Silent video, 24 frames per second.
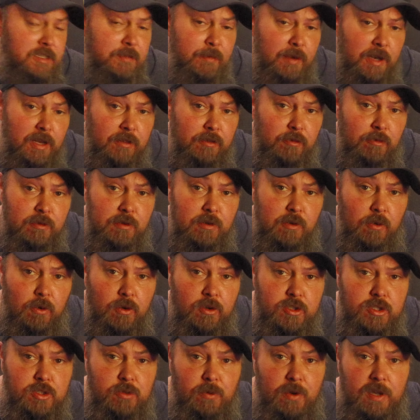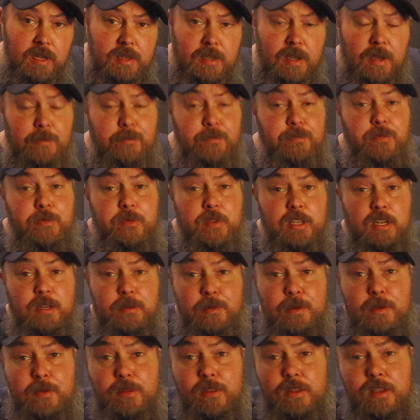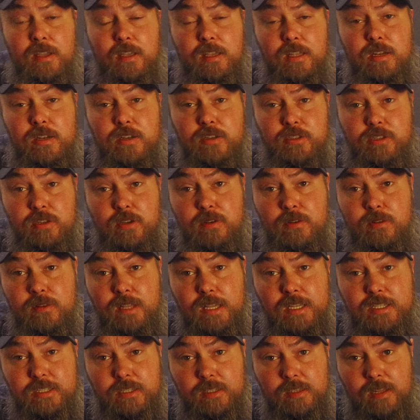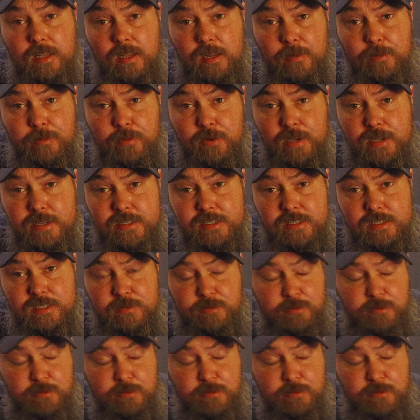about 3/4 of the way up. And you may be thinking, dude, that's a lot of presence,